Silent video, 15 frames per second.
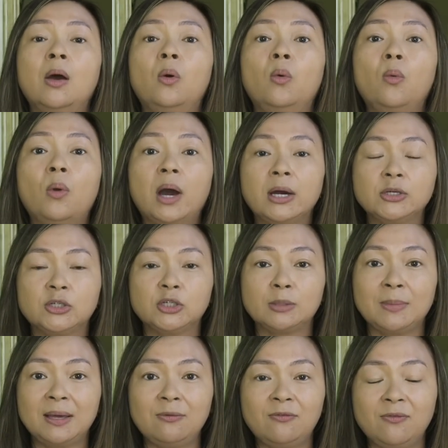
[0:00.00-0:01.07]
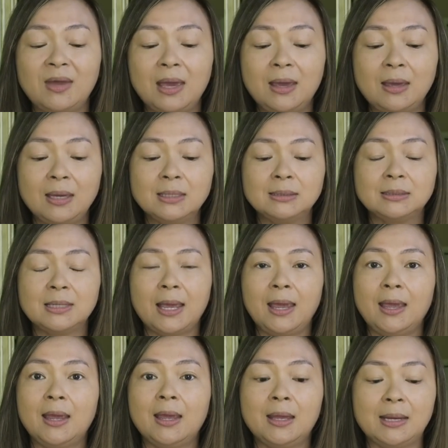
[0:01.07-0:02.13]
washed my face
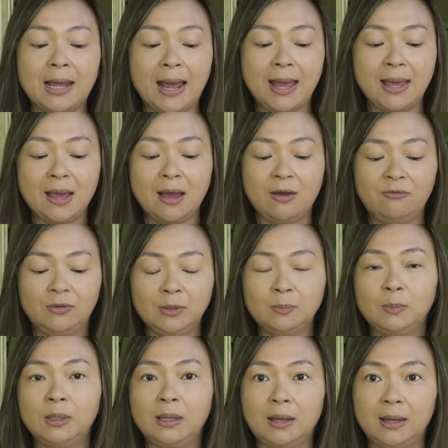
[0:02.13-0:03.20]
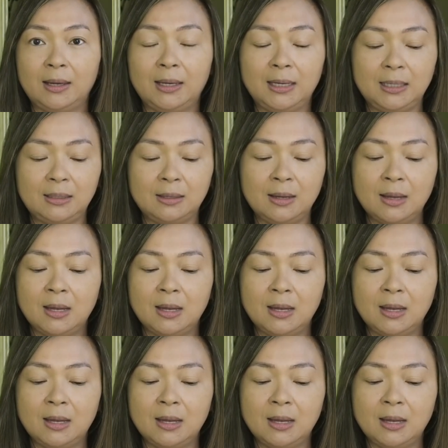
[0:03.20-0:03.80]
and I have applied